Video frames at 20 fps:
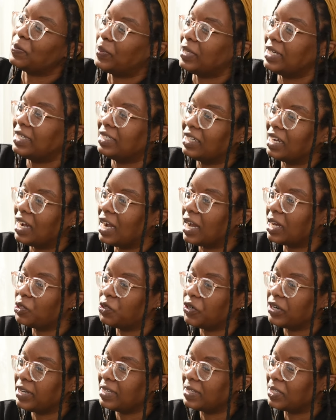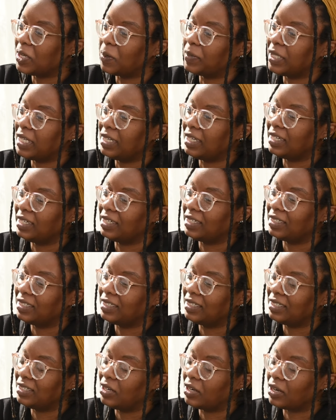planted 100 and something
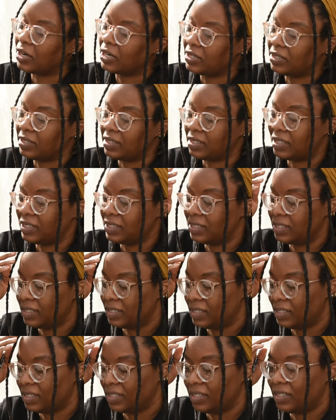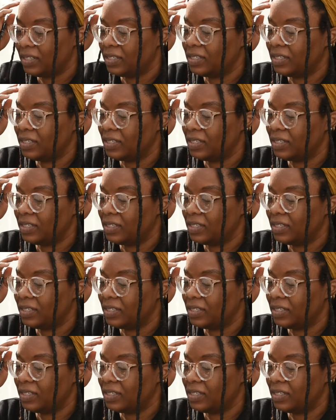narcissus